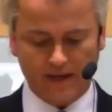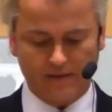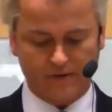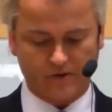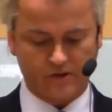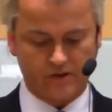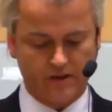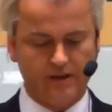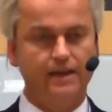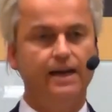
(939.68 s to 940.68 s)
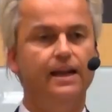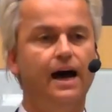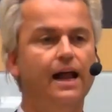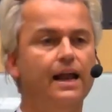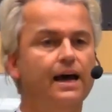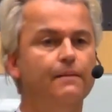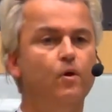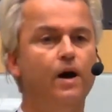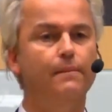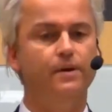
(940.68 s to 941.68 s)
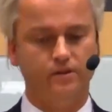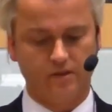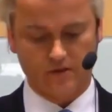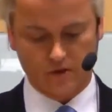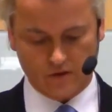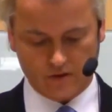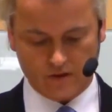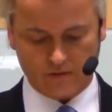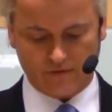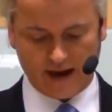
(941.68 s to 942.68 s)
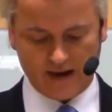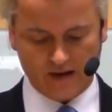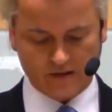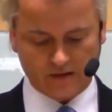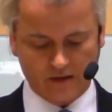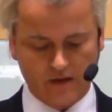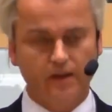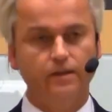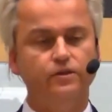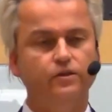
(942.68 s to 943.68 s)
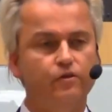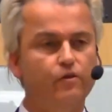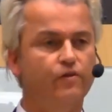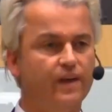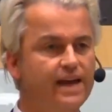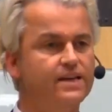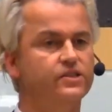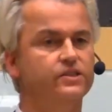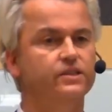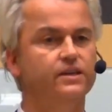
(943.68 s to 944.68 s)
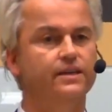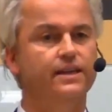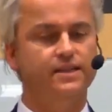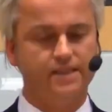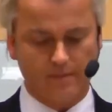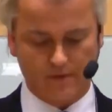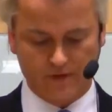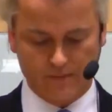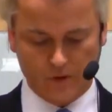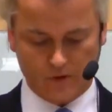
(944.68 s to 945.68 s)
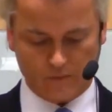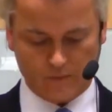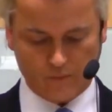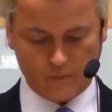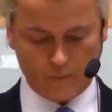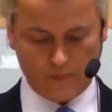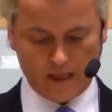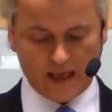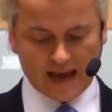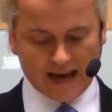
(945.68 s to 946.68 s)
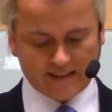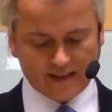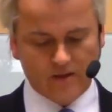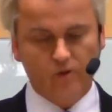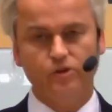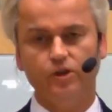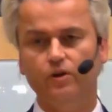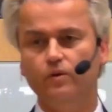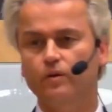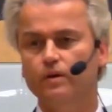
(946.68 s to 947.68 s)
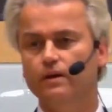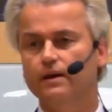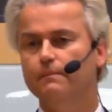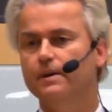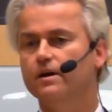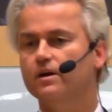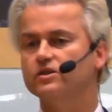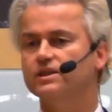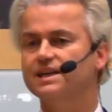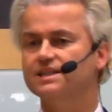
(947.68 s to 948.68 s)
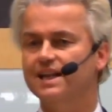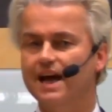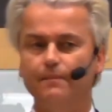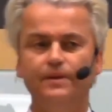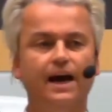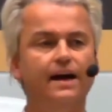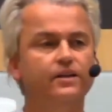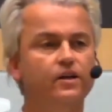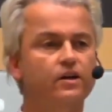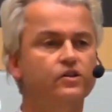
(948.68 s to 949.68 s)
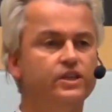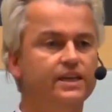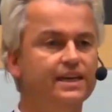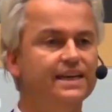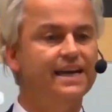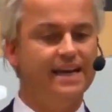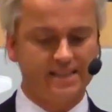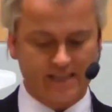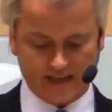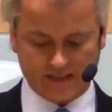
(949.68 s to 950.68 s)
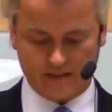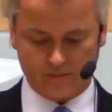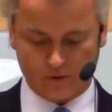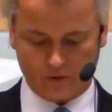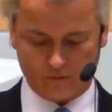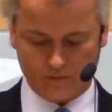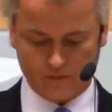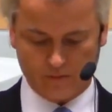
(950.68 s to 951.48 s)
the believers in Allah and Muhammad turn violent, the truth is that some of them do. And they do so because Islam, the ideology, incites them to.